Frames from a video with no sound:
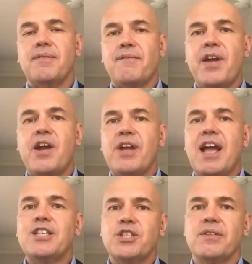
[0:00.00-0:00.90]

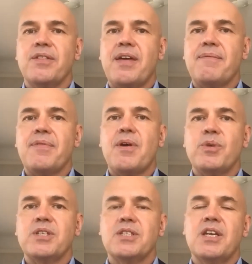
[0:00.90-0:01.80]
variation that
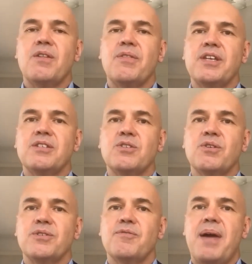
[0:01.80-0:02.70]
we see on these
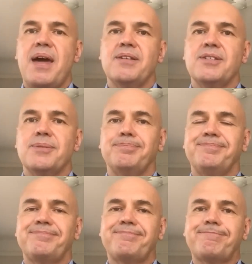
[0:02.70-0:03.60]
sorts of matters.
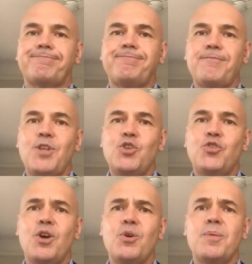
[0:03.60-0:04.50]

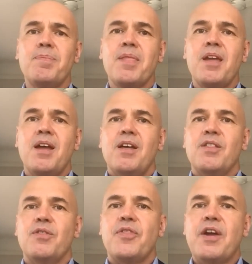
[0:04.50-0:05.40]
So
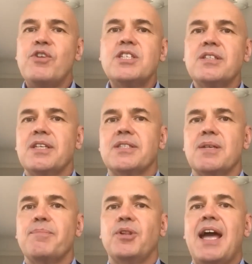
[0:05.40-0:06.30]
there isn't a
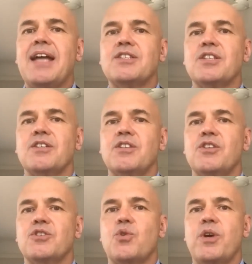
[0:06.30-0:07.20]
simple answer to
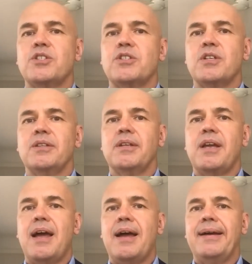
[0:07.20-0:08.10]
this question
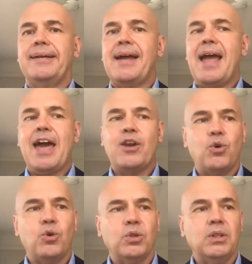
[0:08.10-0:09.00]
at
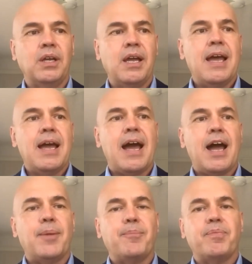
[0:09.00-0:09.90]
all.
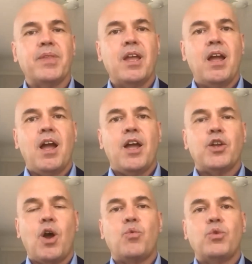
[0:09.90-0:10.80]

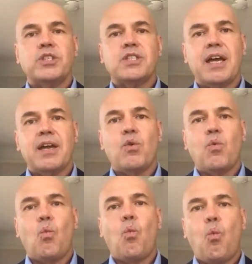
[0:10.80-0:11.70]
I would say
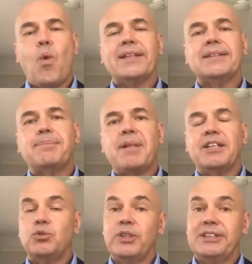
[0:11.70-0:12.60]
one
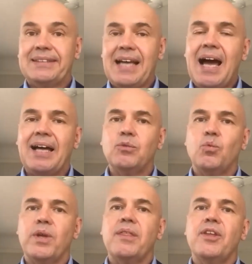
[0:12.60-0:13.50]
place we start
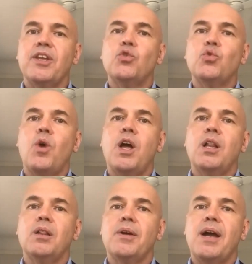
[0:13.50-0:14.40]
with is,
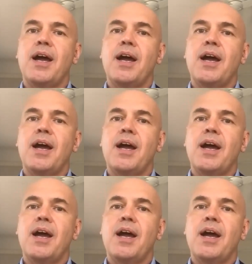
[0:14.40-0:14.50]
well,